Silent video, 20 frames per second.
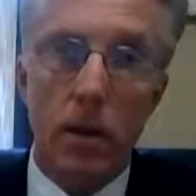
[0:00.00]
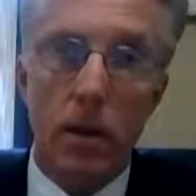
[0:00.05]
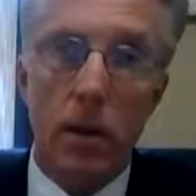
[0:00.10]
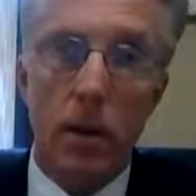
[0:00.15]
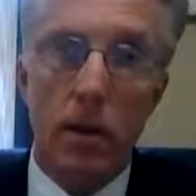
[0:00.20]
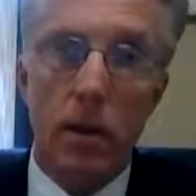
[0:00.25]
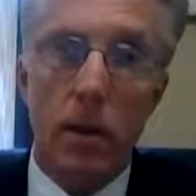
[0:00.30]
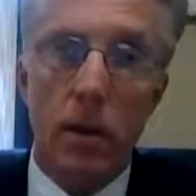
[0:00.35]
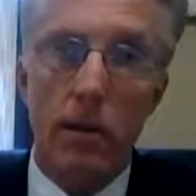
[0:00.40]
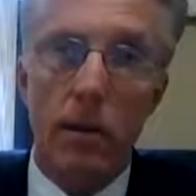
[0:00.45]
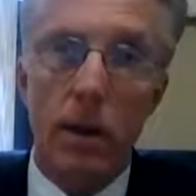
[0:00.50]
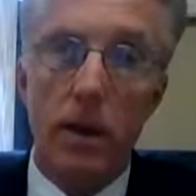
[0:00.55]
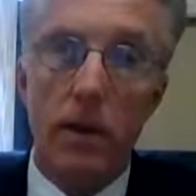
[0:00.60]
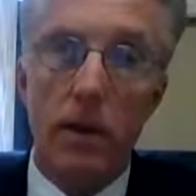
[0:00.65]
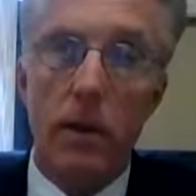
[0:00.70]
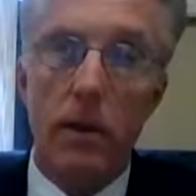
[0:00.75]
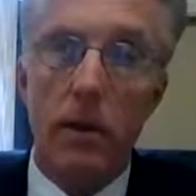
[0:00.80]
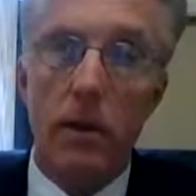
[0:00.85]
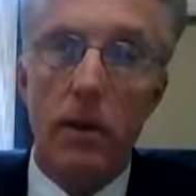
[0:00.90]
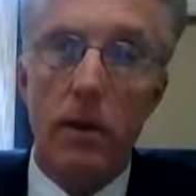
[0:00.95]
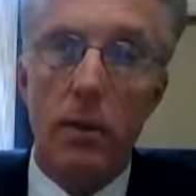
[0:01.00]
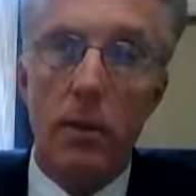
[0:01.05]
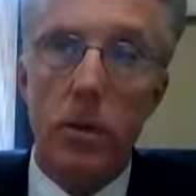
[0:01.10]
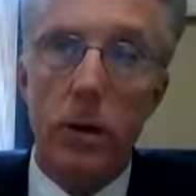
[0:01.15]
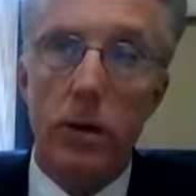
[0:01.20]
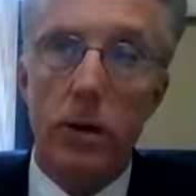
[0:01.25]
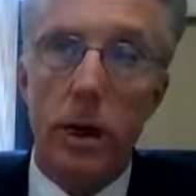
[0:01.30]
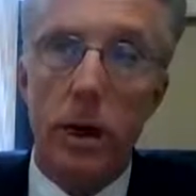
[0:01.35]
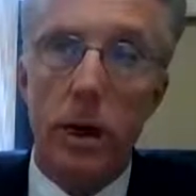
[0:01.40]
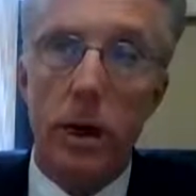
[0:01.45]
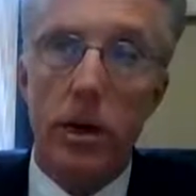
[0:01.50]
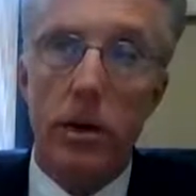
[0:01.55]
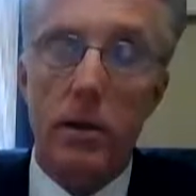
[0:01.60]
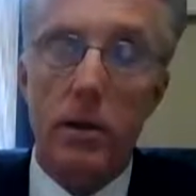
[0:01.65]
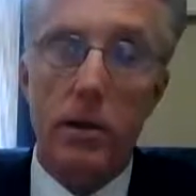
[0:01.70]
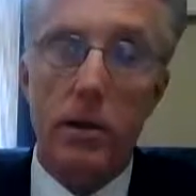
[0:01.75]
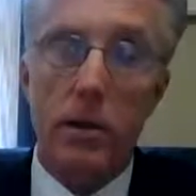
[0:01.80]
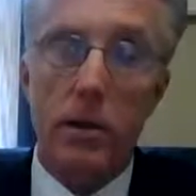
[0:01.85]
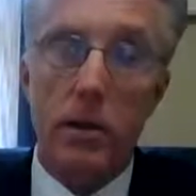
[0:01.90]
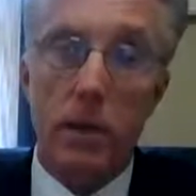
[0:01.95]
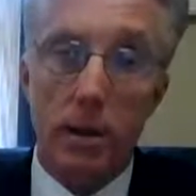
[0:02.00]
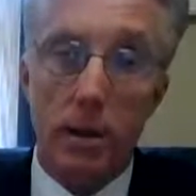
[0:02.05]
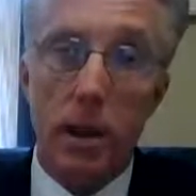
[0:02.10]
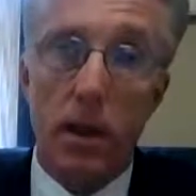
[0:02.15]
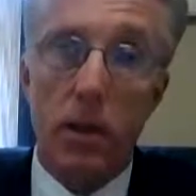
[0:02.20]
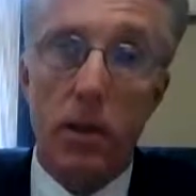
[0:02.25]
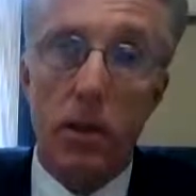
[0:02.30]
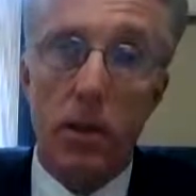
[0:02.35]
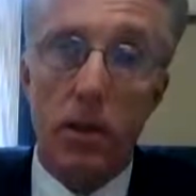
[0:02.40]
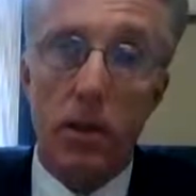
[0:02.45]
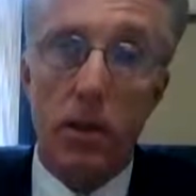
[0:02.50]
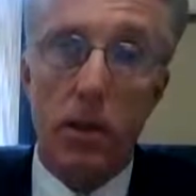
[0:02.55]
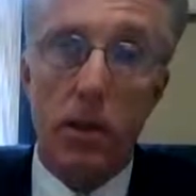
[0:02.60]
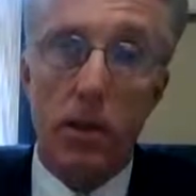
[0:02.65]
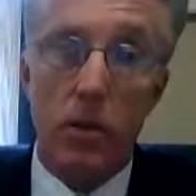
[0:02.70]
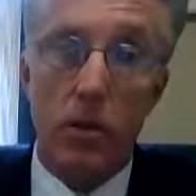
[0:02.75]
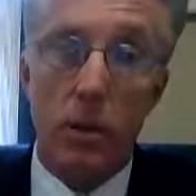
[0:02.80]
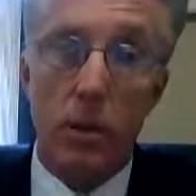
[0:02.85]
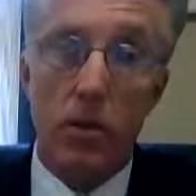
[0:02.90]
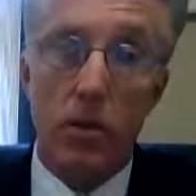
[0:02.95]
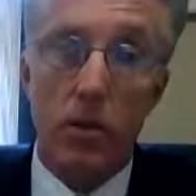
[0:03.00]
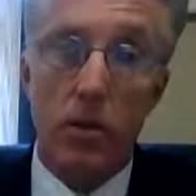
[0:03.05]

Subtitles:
in the event the transaction does not go to closing.